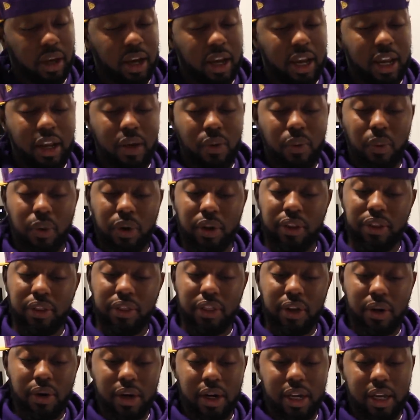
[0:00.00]
Any
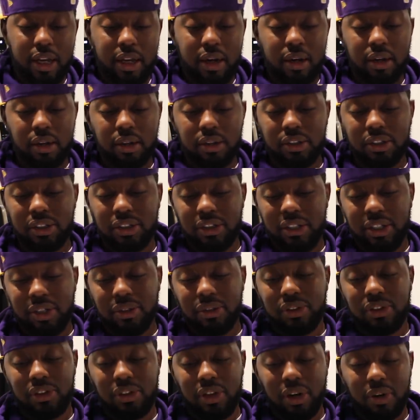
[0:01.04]
130, still
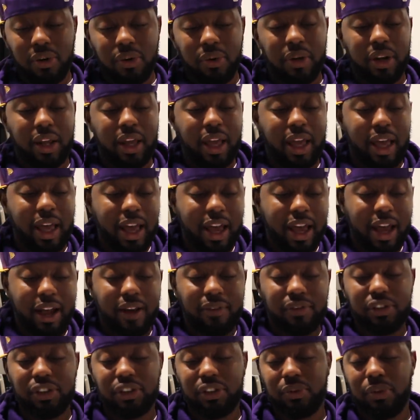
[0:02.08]
stuck on the
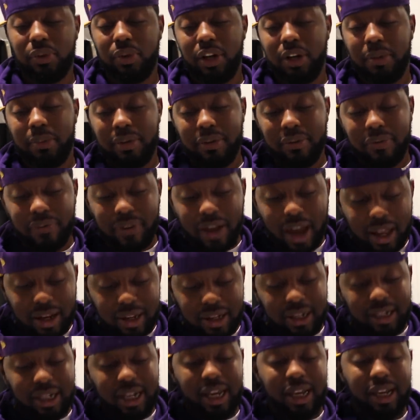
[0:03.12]
Ave, just want to be
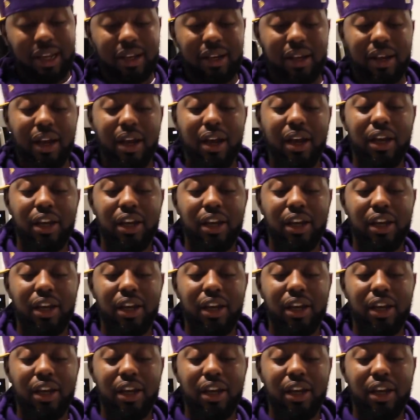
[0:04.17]
validated.